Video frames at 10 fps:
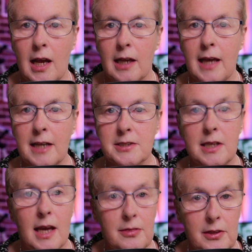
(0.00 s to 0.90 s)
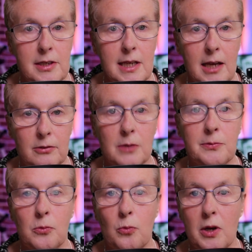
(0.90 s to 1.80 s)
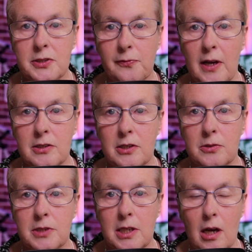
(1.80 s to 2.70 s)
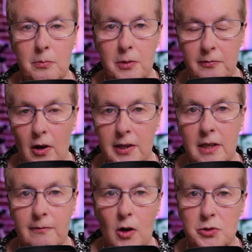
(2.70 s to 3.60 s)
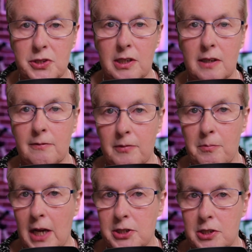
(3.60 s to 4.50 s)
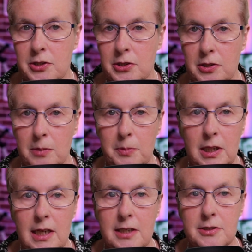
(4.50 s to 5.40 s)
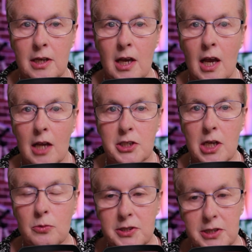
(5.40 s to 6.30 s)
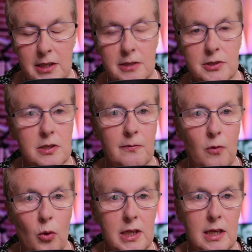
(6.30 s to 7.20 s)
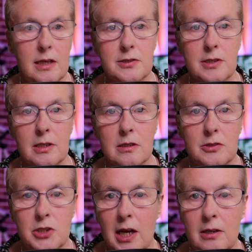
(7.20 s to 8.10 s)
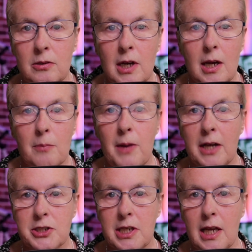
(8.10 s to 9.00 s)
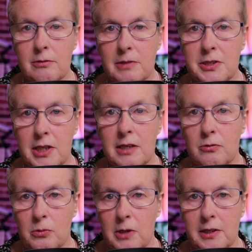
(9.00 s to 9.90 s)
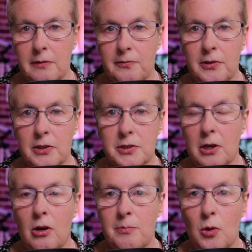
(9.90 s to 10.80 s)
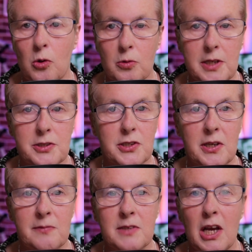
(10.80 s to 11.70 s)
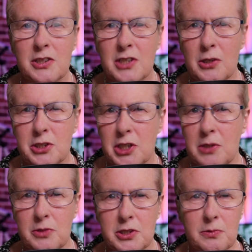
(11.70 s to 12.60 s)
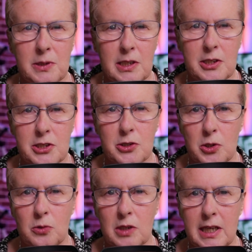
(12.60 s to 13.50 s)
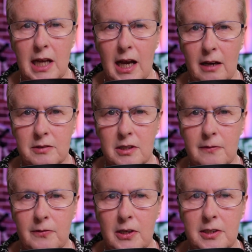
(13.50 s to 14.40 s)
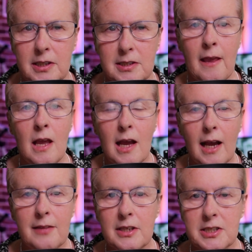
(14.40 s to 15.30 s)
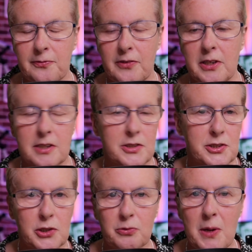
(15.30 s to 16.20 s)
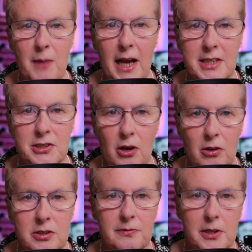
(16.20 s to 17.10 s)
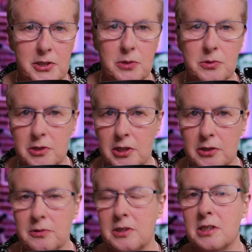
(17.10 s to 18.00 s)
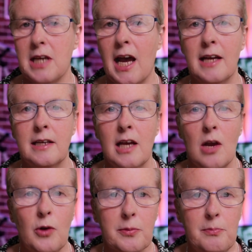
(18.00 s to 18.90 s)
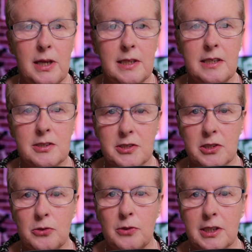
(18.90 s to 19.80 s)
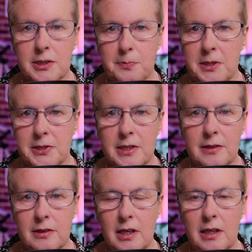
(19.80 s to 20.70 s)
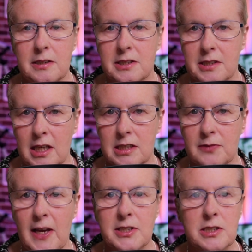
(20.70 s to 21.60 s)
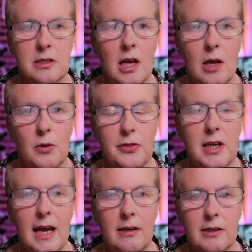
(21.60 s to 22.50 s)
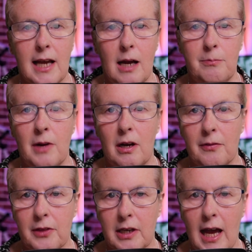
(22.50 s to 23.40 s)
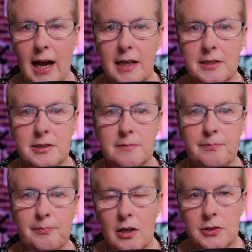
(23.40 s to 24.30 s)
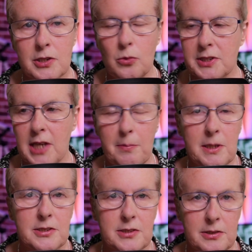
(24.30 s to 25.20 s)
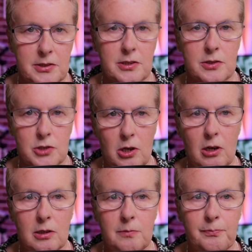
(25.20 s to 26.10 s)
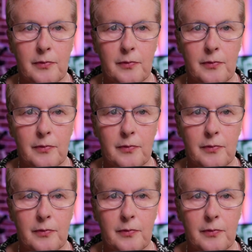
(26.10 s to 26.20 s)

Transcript: Caylee Anthony, however, was found guilty of providing false information to the police. She was sentenced to 4 years in jail, but she received credit for time already served, so she was released shortly after the verdict. And this verdict still remains controversial to today, with many still expressing their dissatisfaction with the outcome of the case. So what's happened since the trial?